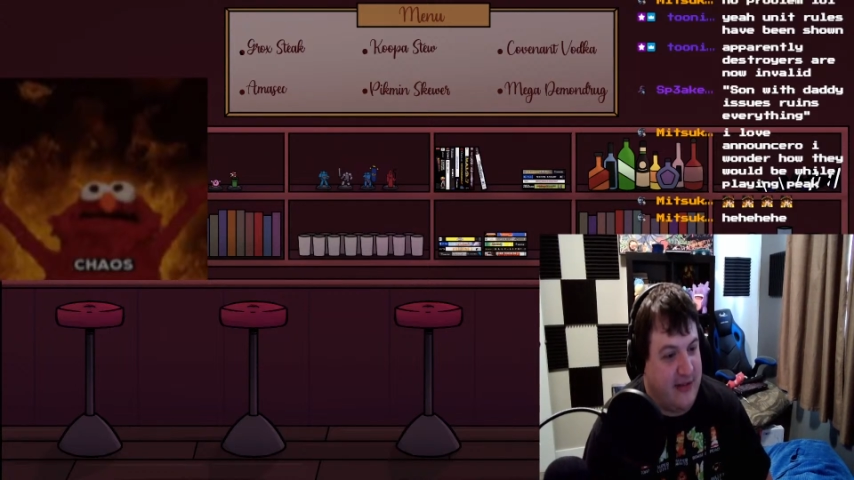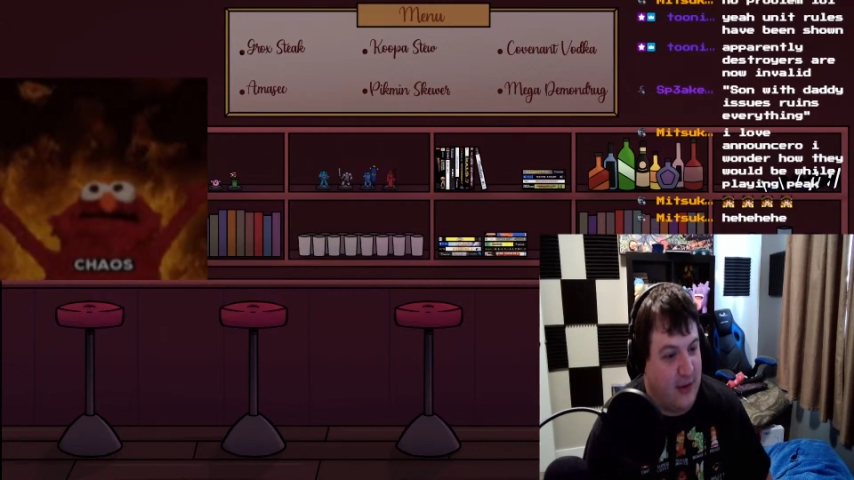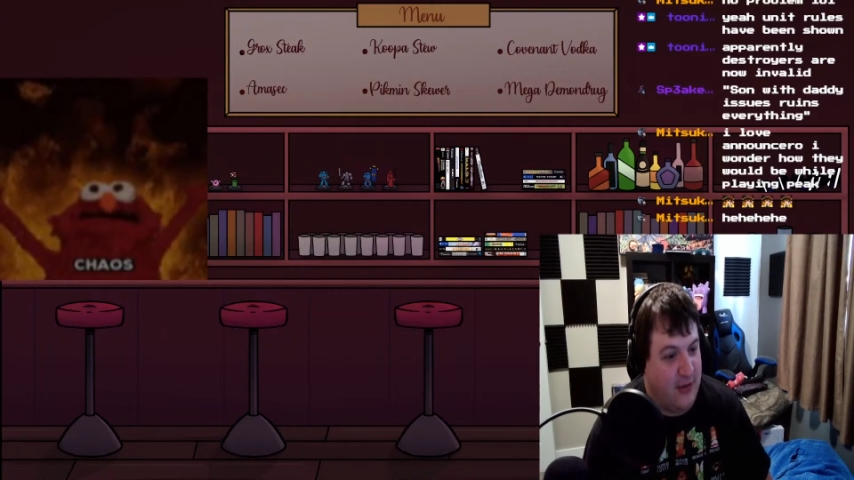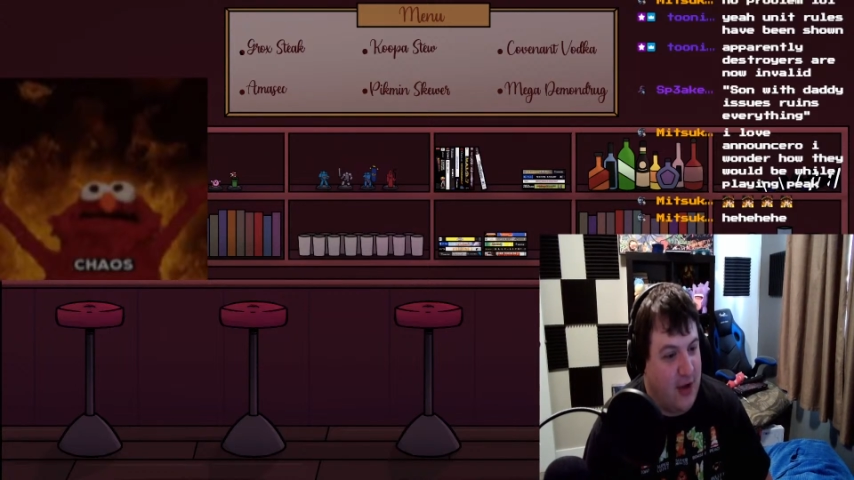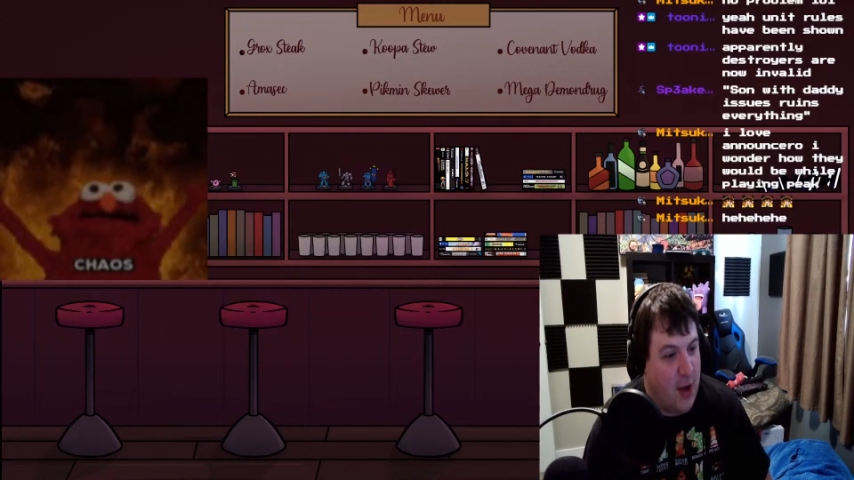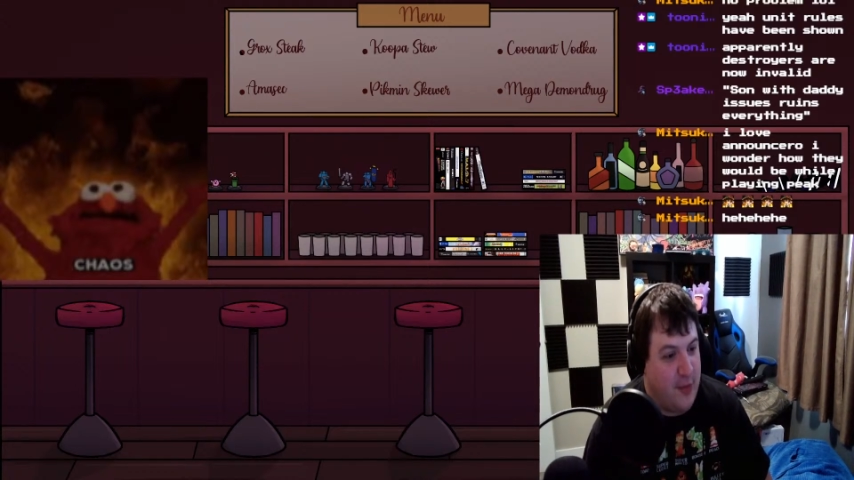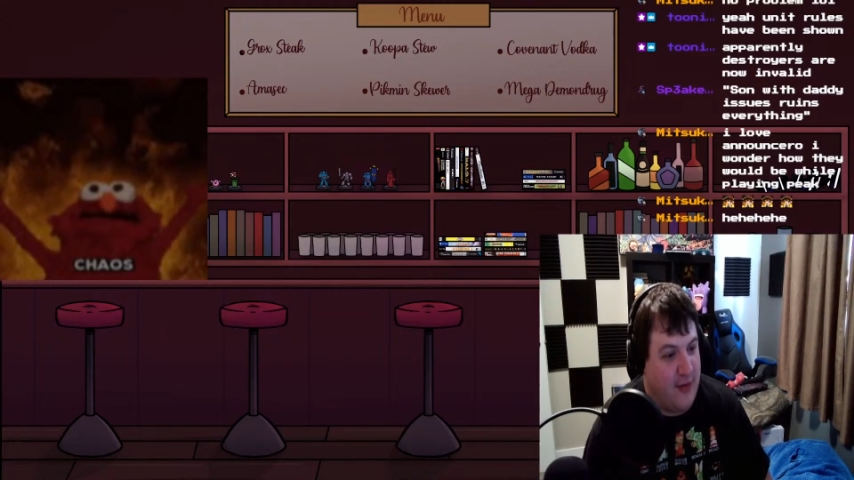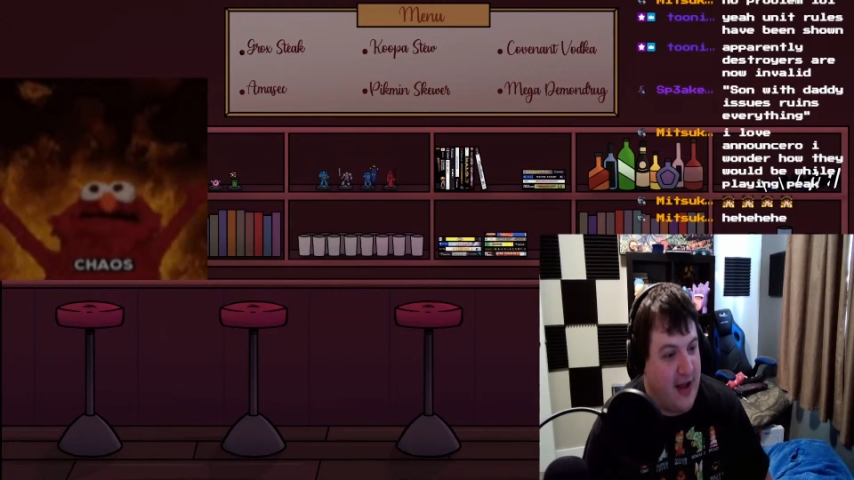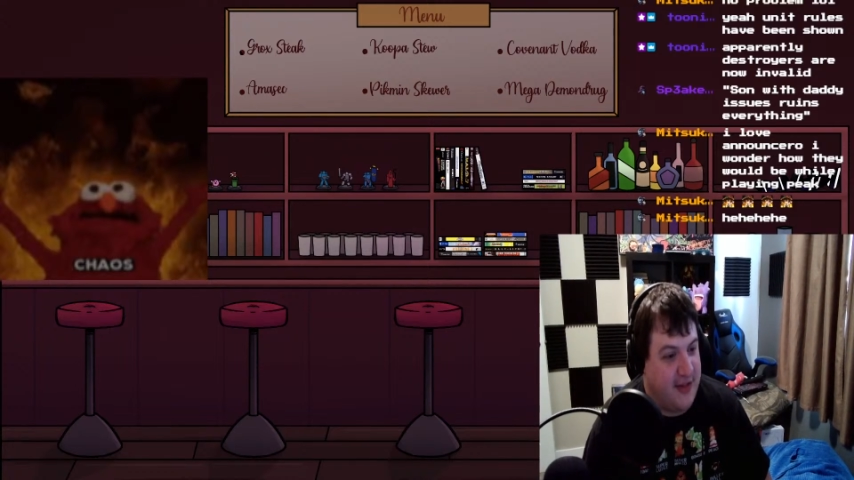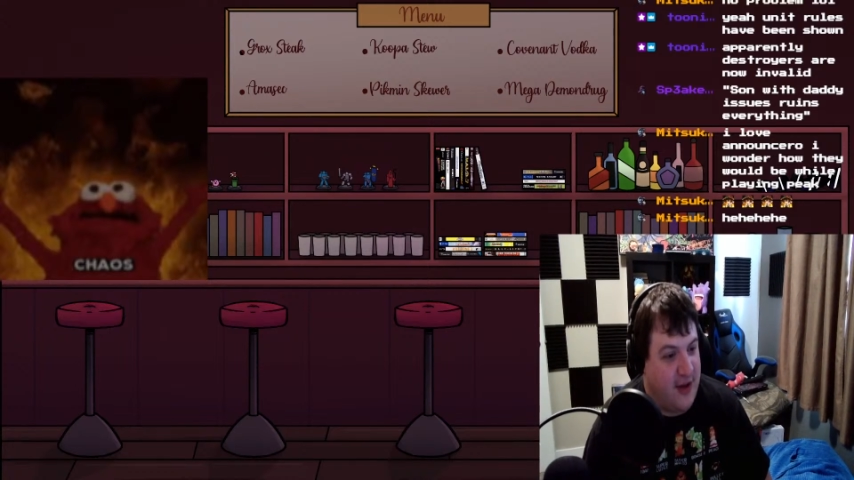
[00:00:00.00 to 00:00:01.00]
Your only hope of
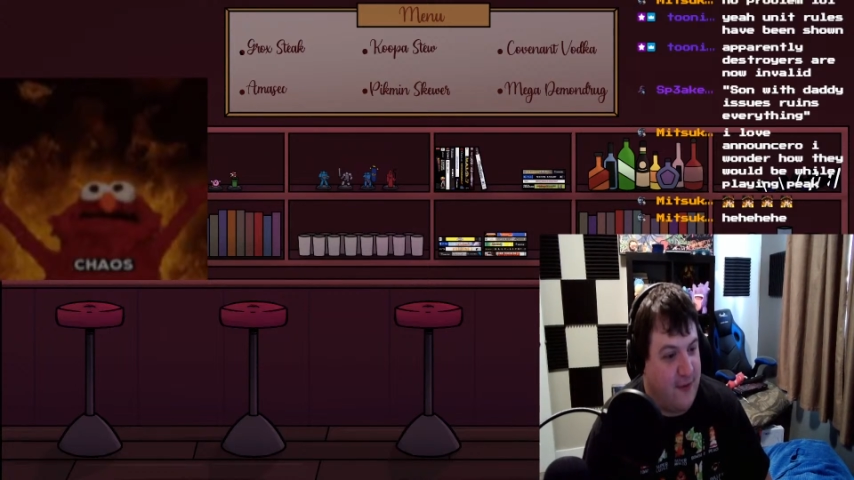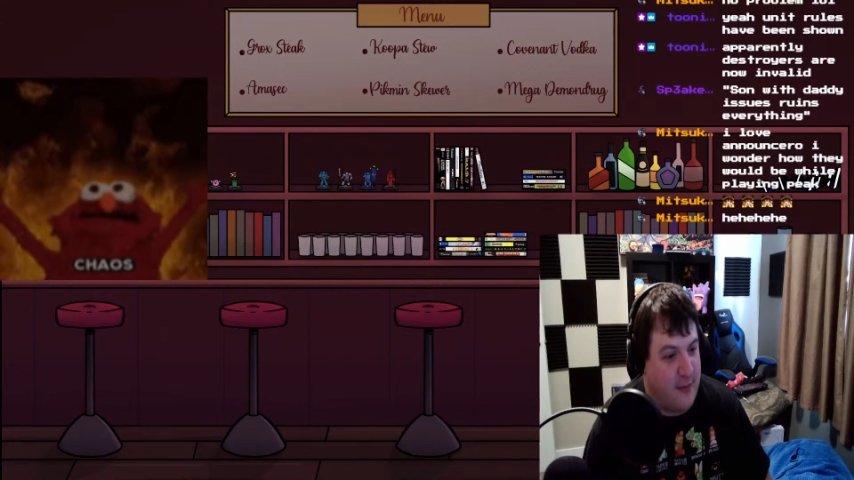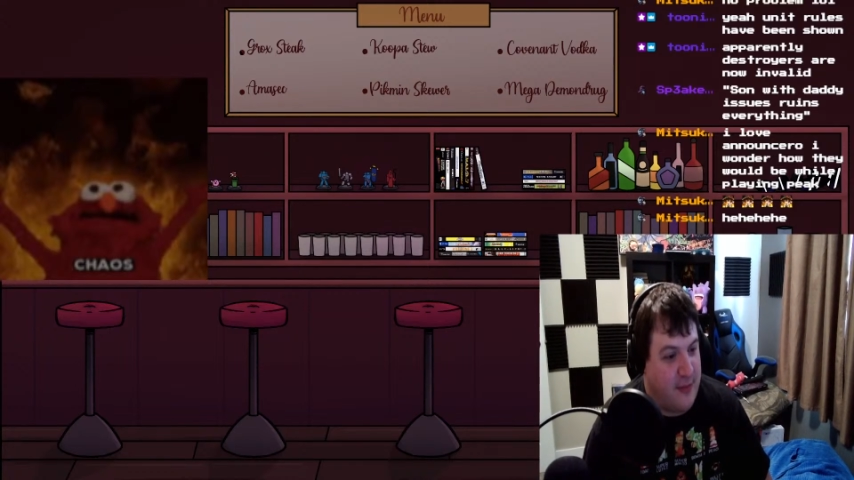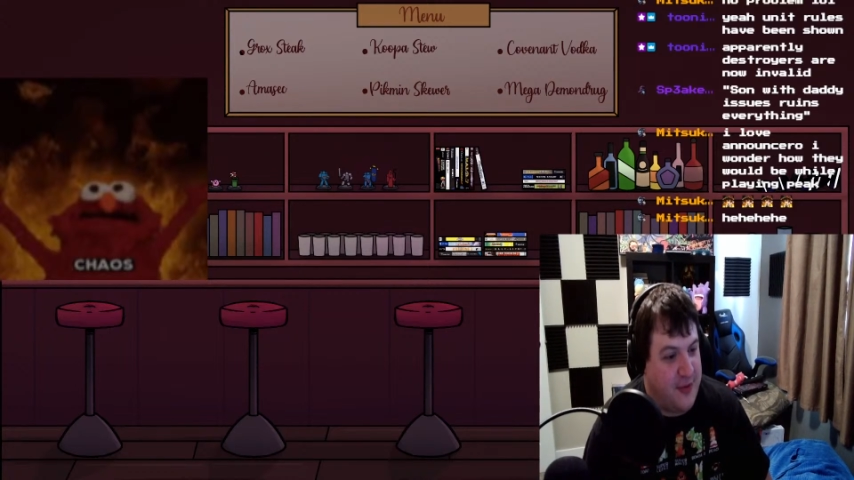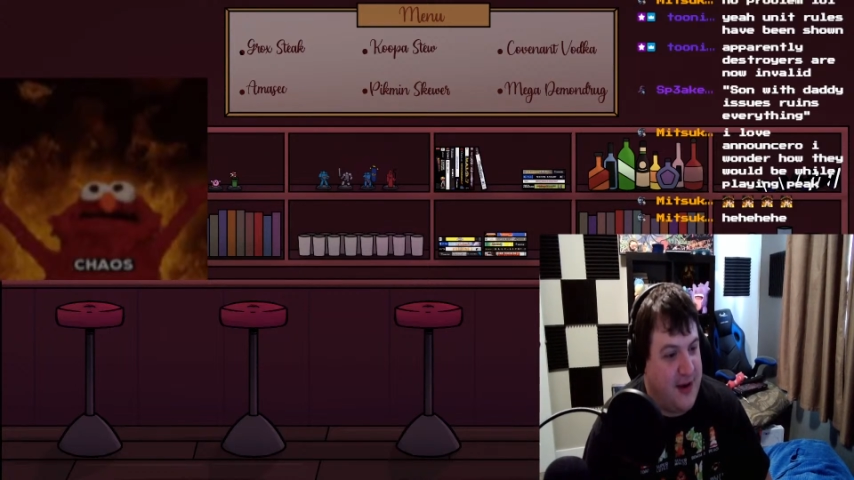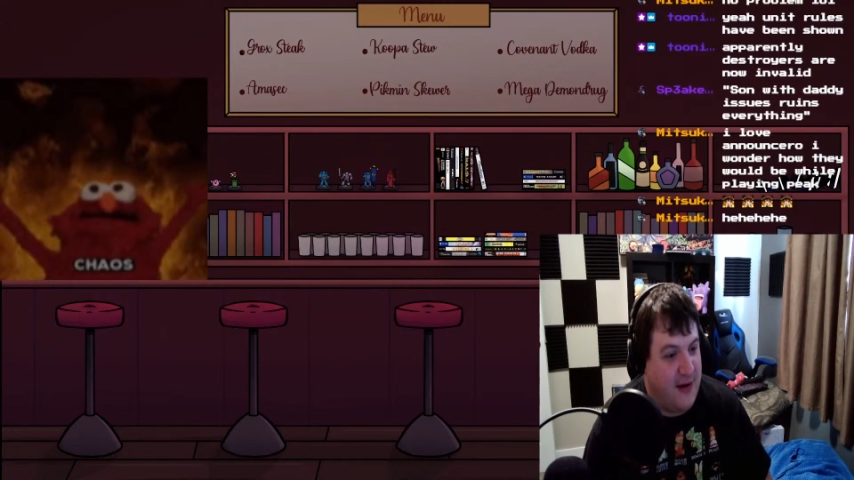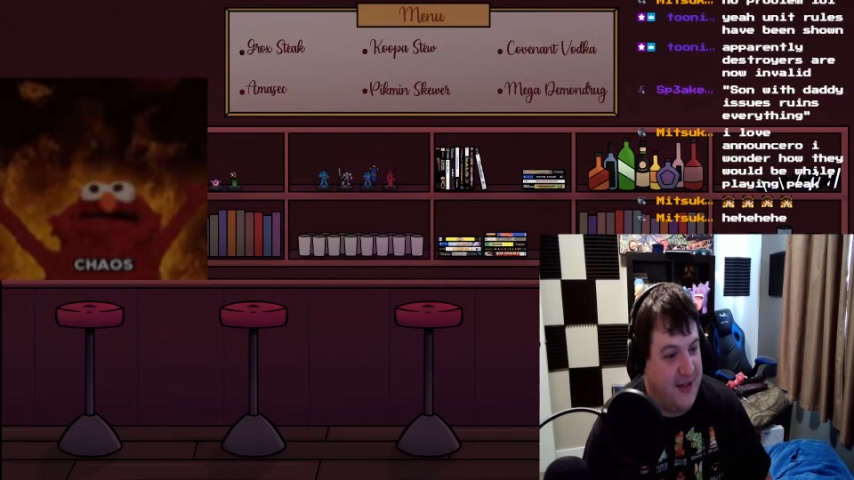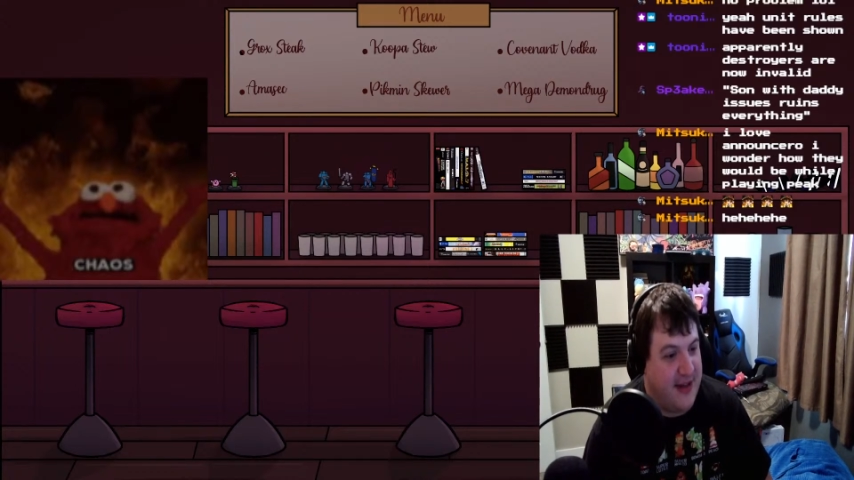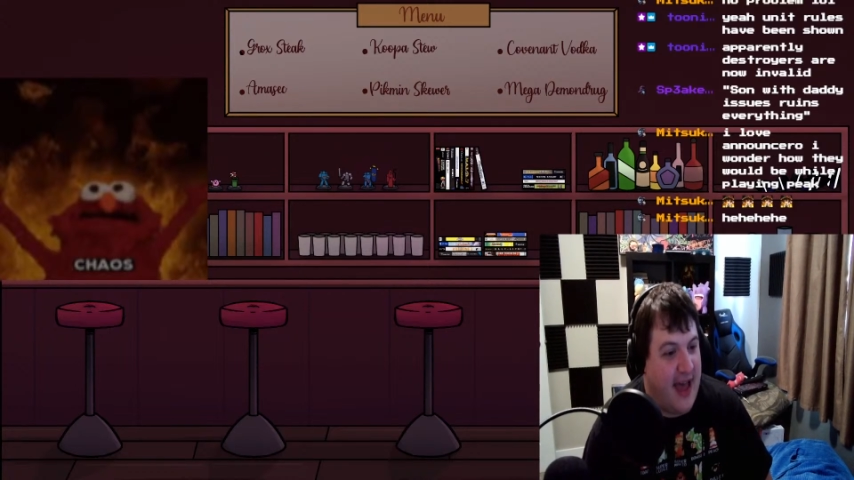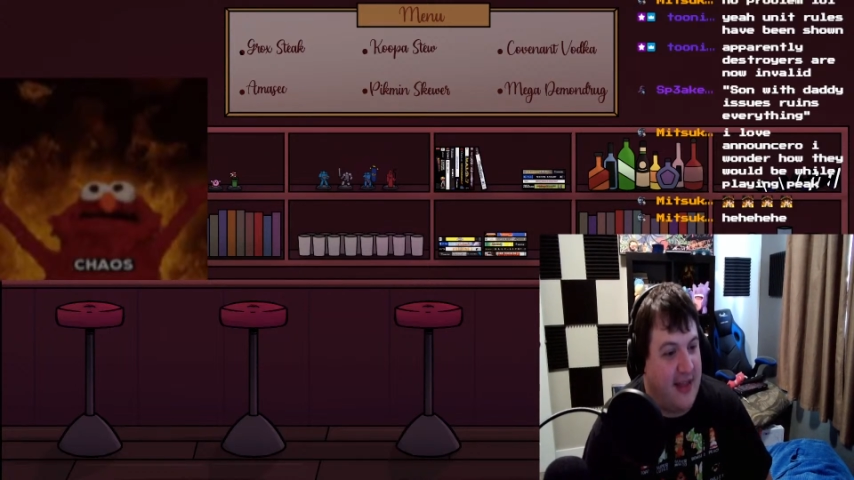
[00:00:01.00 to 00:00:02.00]
rescue from a
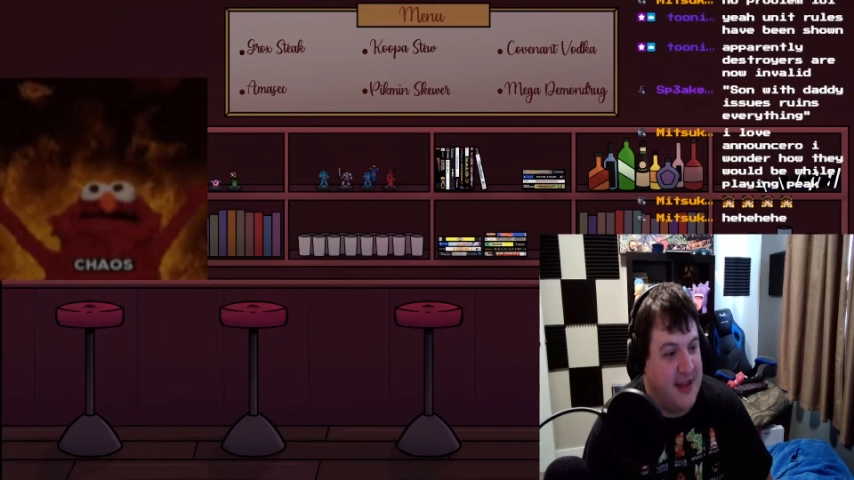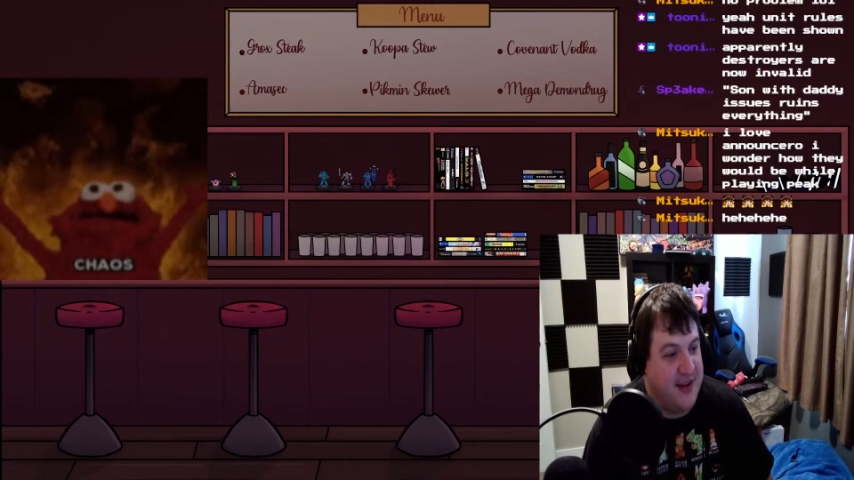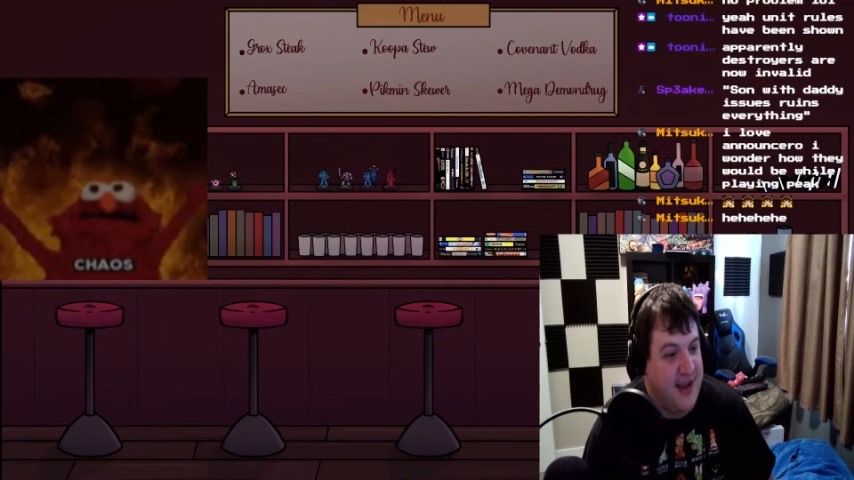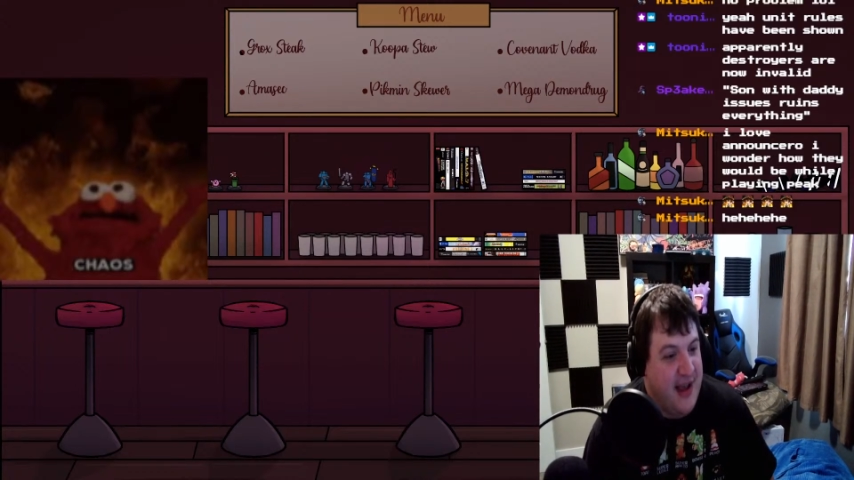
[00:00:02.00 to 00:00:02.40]
mysterious island